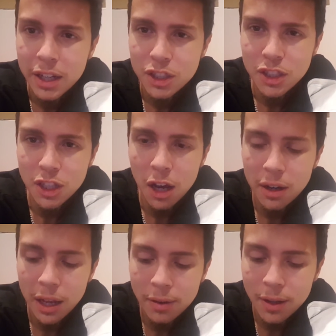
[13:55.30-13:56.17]
she's going
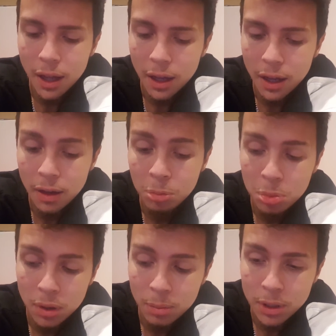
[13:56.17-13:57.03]
now. Um,
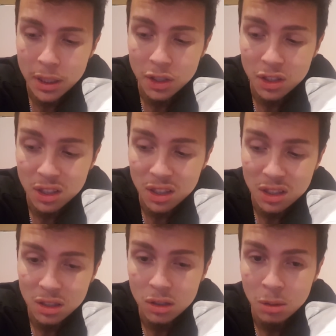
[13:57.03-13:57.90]
probably just gonna
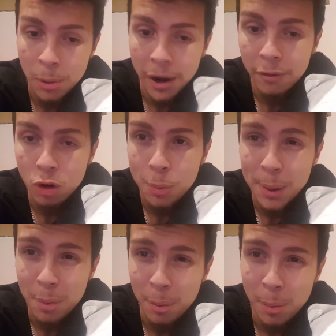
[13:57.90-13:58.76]
talk to Brand for a
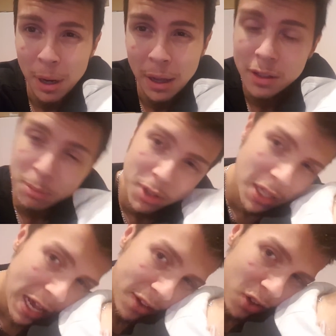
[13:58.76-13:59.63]
bit, probably play some
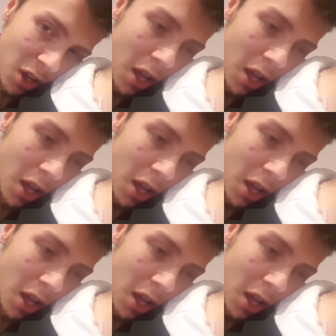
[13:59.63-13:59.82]
CS,